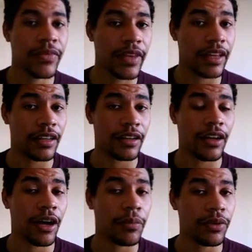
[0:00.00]
and then
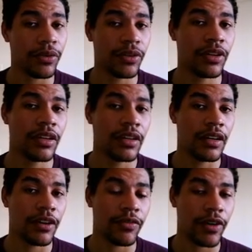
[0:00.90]
upload
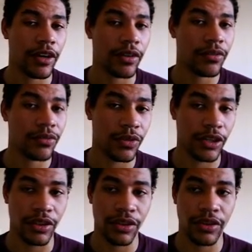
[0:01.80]
a file
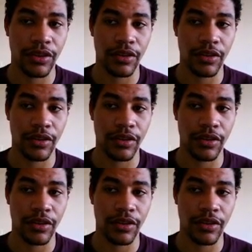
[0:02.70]
with